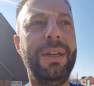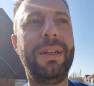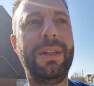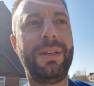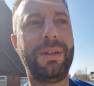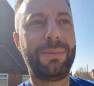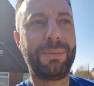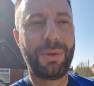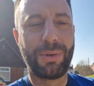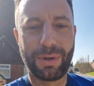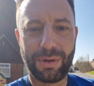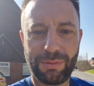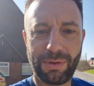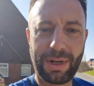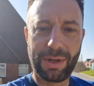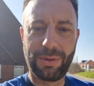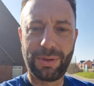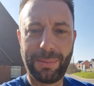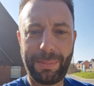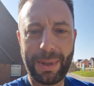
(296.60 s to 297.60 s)
I'm not going to
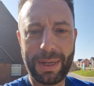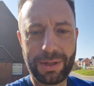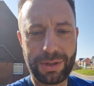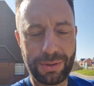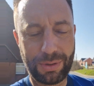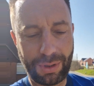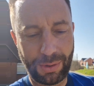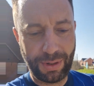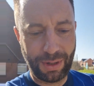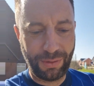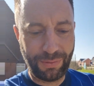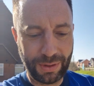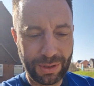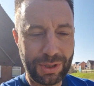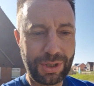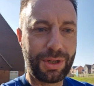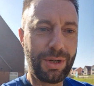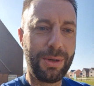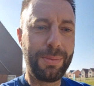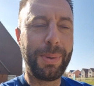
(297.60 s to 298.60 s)
run on the pitch or do anything
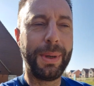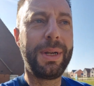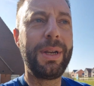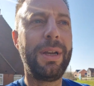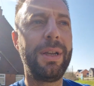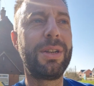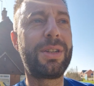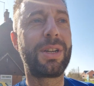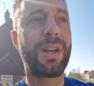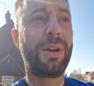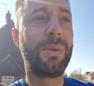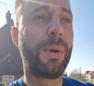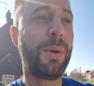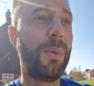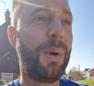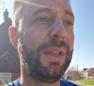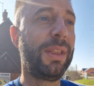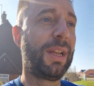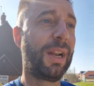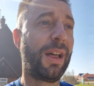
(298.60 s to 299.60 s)
stupid. So we're
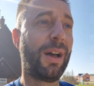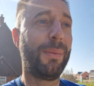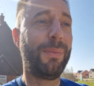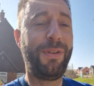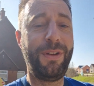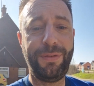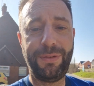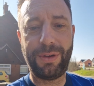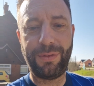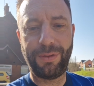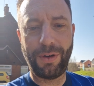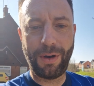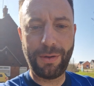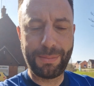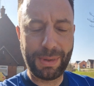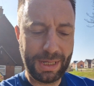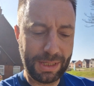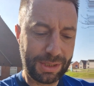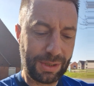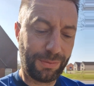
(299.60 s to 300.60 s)
1-0 up, 55
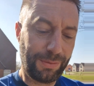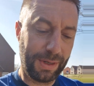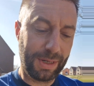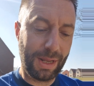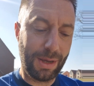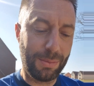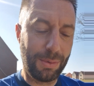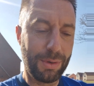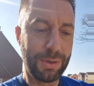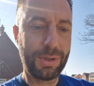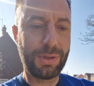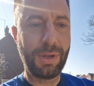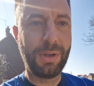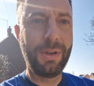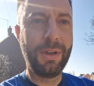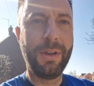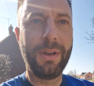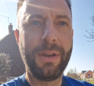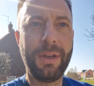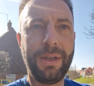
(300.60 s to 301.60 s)
minutes I think that was.
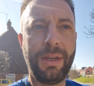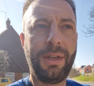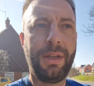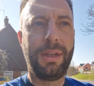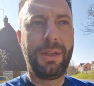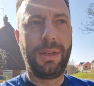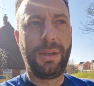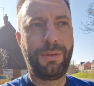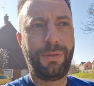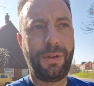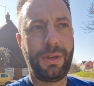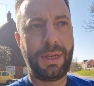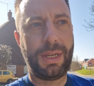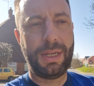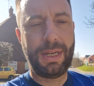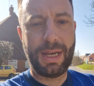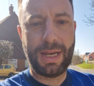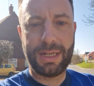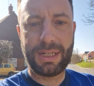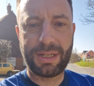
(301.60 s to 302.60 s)
thinking,
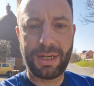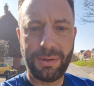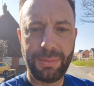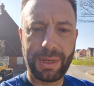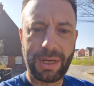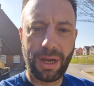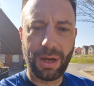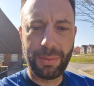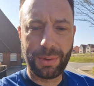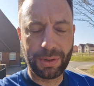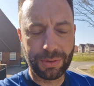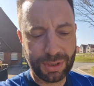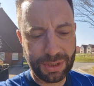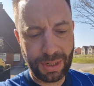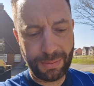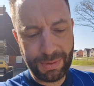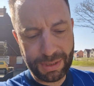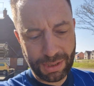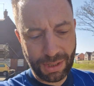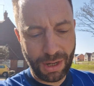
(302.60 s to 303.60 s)
yes, here we go, we've got
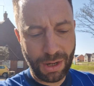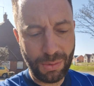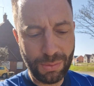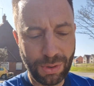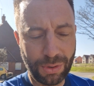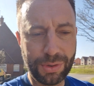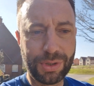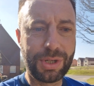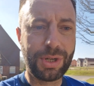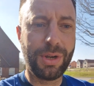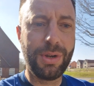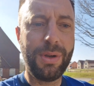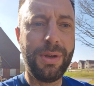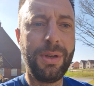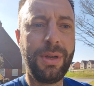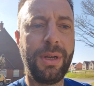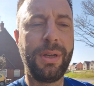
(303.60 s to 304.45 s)
something to hold on to.